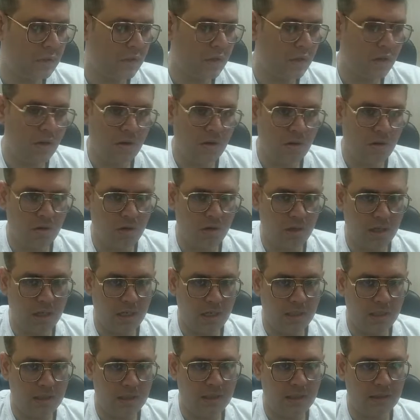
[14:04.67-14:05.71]
Okay,
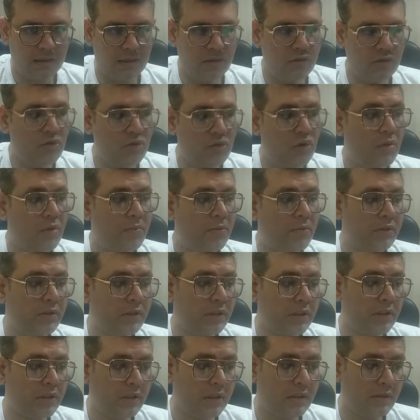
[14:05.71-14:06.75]
this is draw
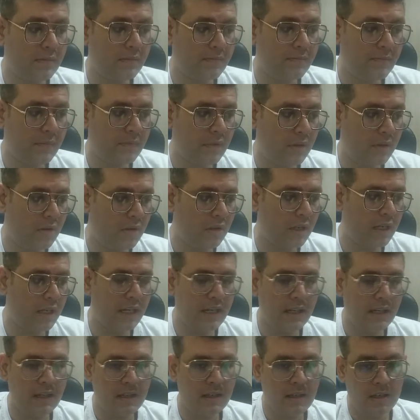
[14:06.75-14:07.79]
position.
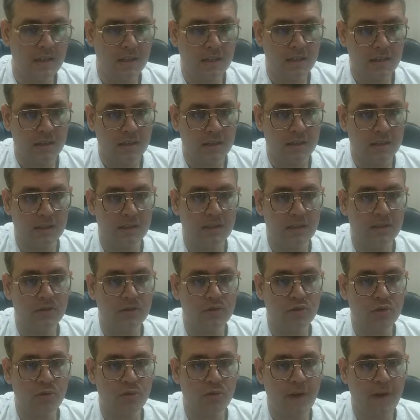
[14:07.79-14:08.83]
Okay, this is
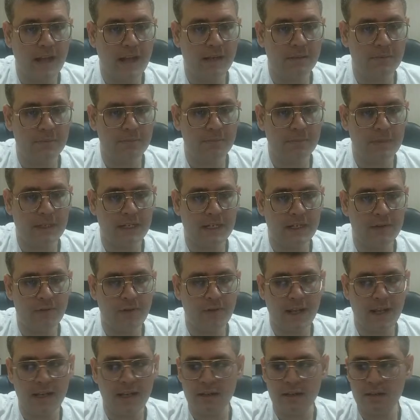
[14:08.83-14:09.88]
you played
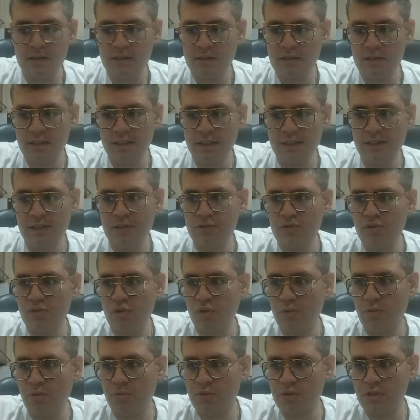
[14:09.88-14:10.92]
well. It is draw
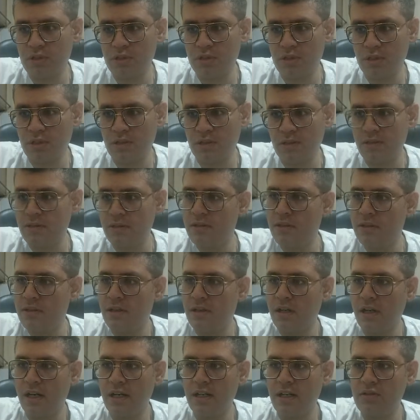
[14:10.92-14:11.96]
position.
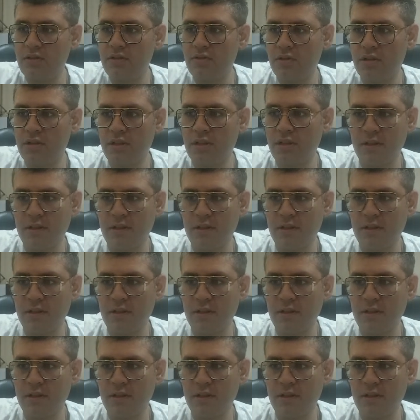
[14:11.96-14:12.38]
Understood?